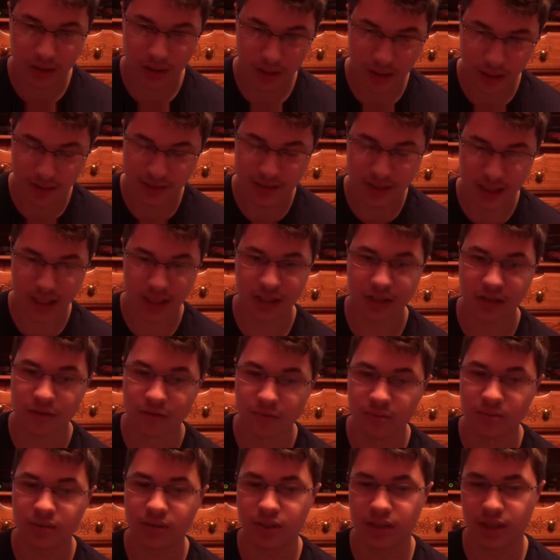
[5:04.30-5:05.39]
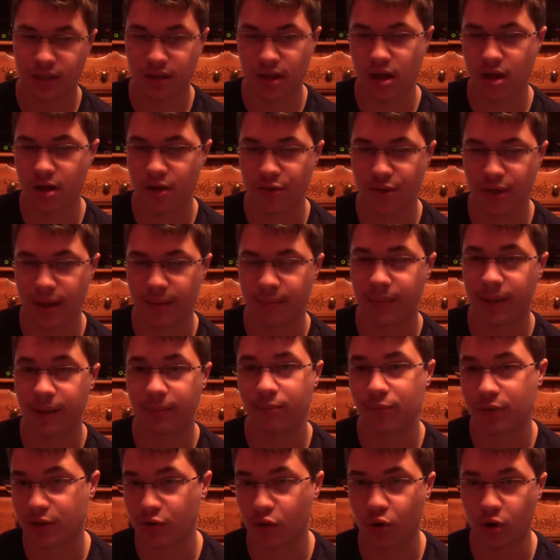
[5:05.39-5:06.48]
continue to call them
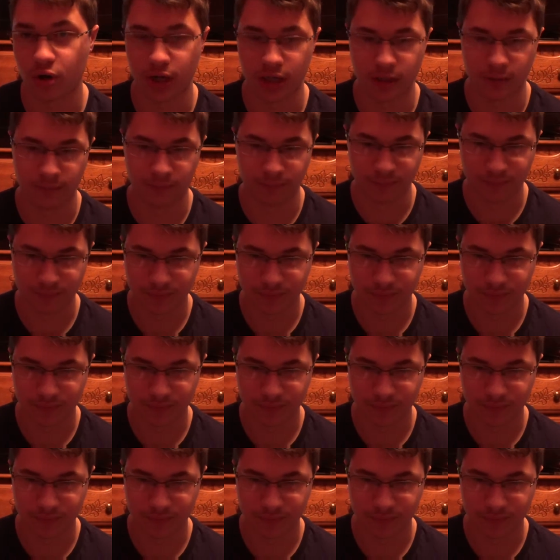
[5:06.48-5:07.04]
Matoran.